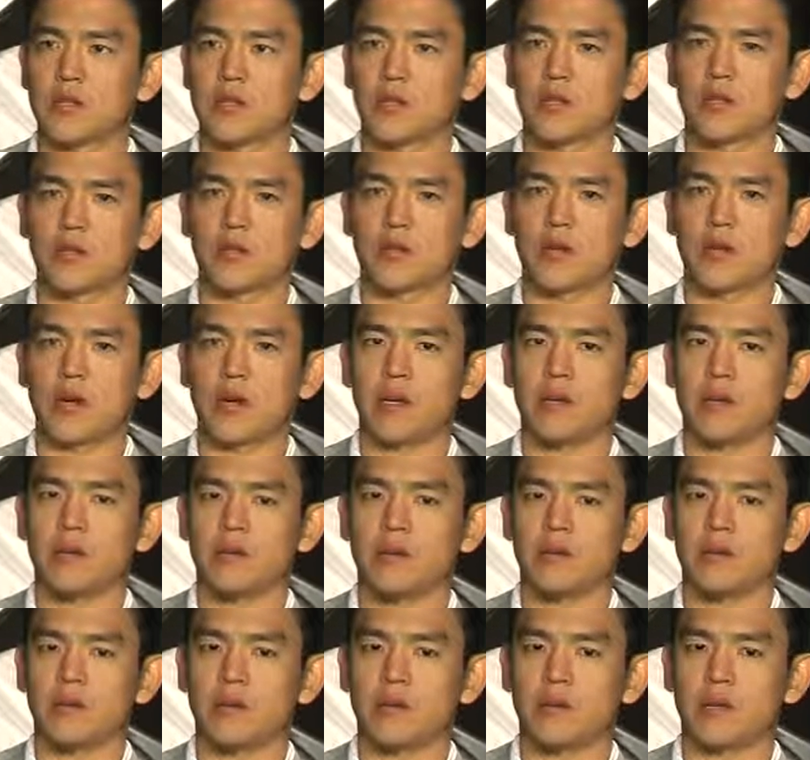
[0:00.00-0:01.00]
but it's a great
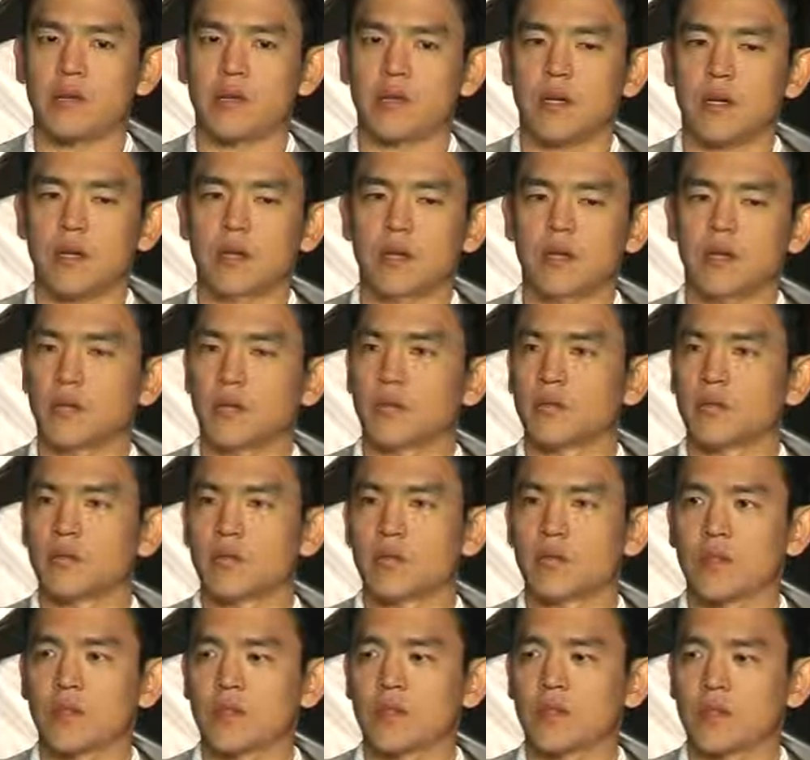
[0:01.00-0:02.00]
kind of
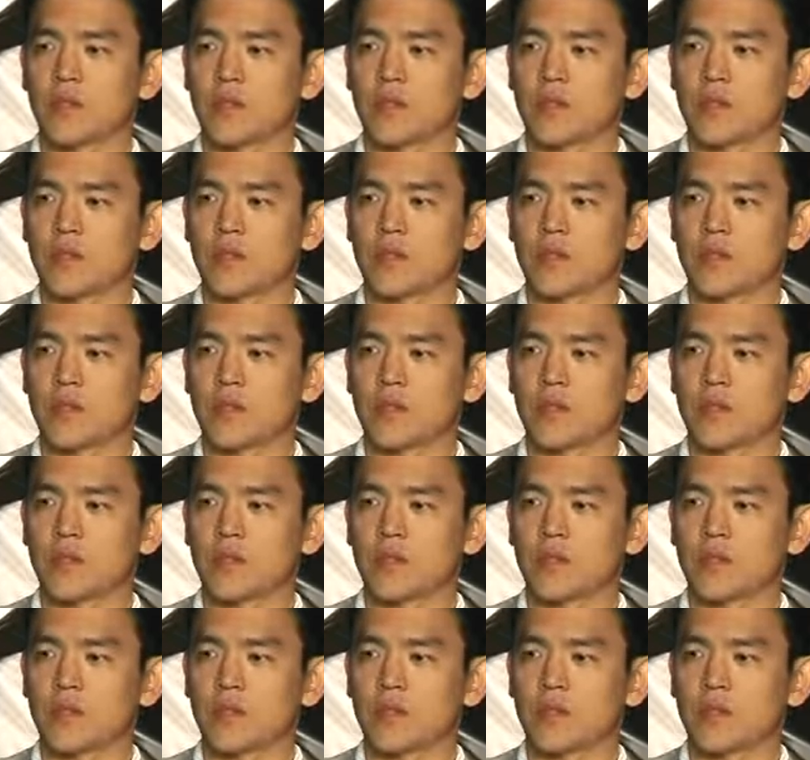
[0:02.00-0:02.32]
worldview.